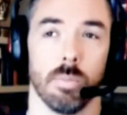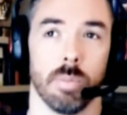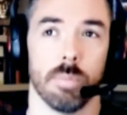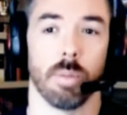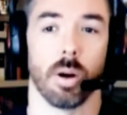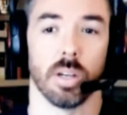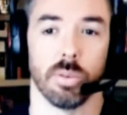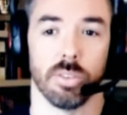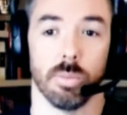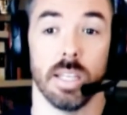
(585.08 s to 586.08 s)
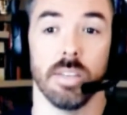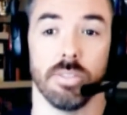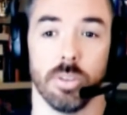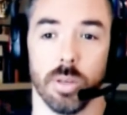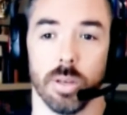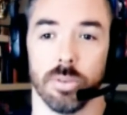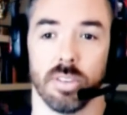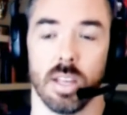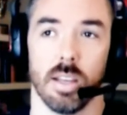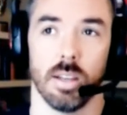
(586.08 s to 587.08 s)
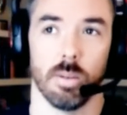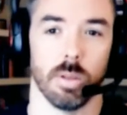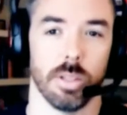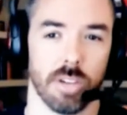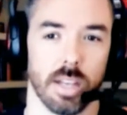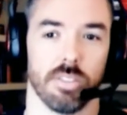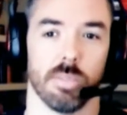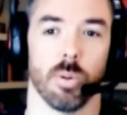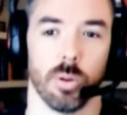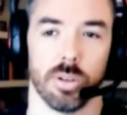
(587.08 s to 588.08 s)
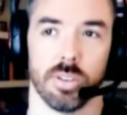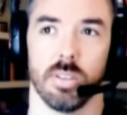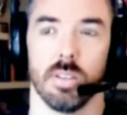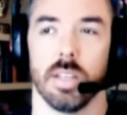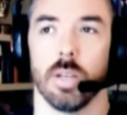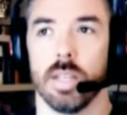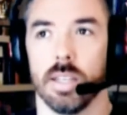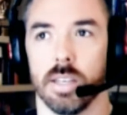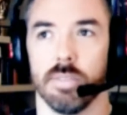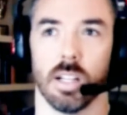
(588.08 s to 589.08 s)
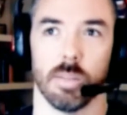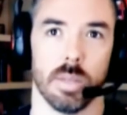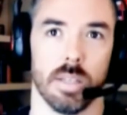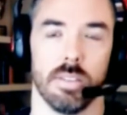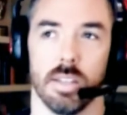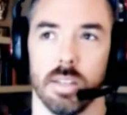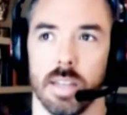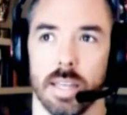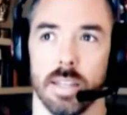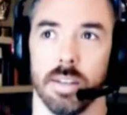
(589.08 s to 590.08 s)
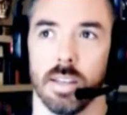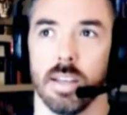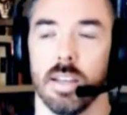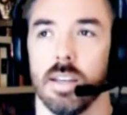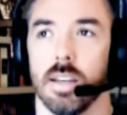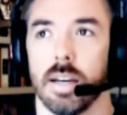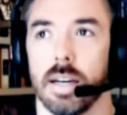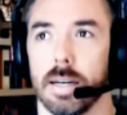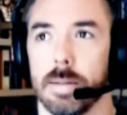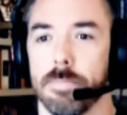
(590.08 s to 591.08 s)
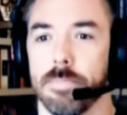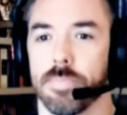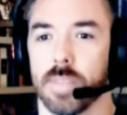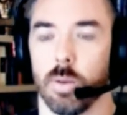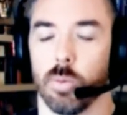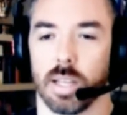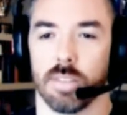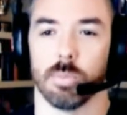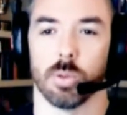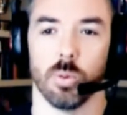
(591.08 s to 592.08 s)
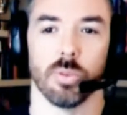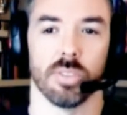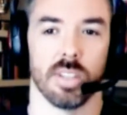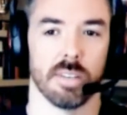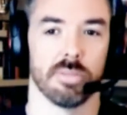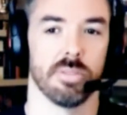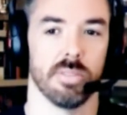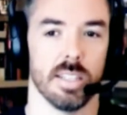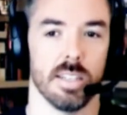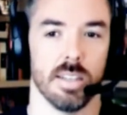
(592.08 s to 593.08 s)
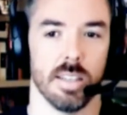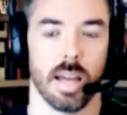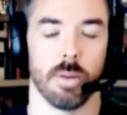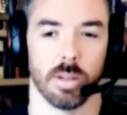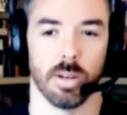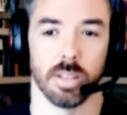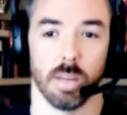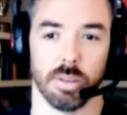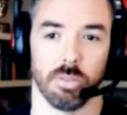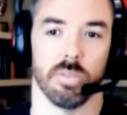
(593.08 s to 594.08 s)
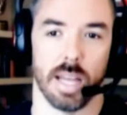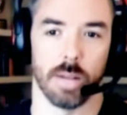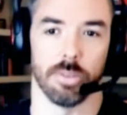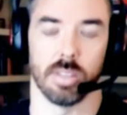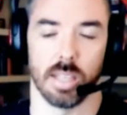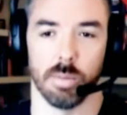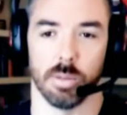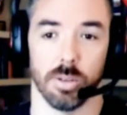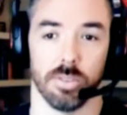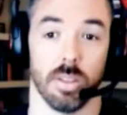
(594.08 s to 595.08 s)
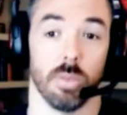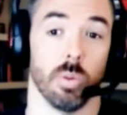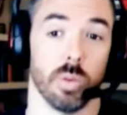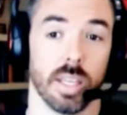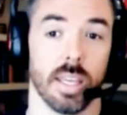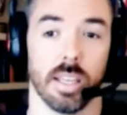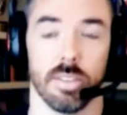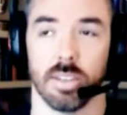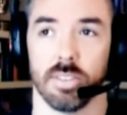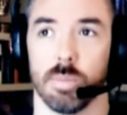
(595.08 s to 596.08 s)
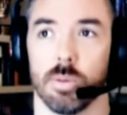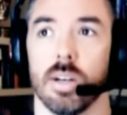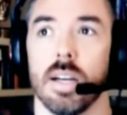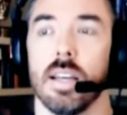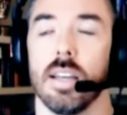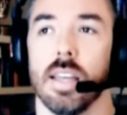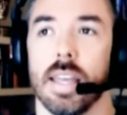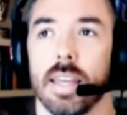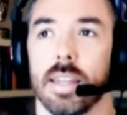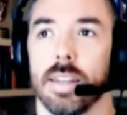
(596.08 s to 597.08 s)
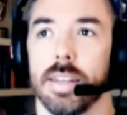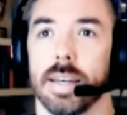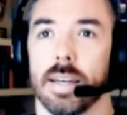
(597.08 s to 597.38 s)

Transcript: been partnering with some indie studios, really trying to support indie development and We got some cool stuff in that regard coming. So we've announced a game called, say, The Ruined King as an example, and